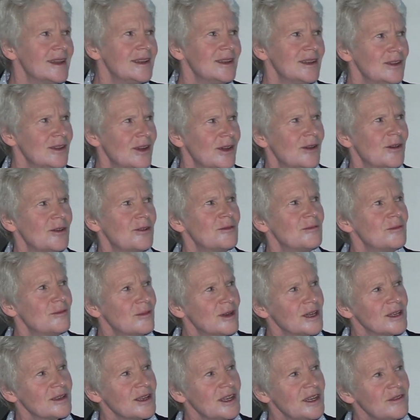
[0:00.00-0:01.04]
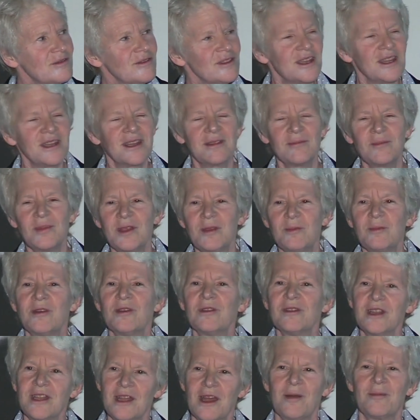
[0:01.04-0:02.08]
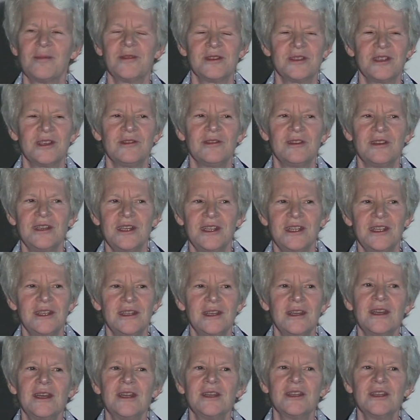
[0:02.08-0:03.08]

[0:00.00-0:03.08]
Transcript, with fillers: No, we're giving people the opportunity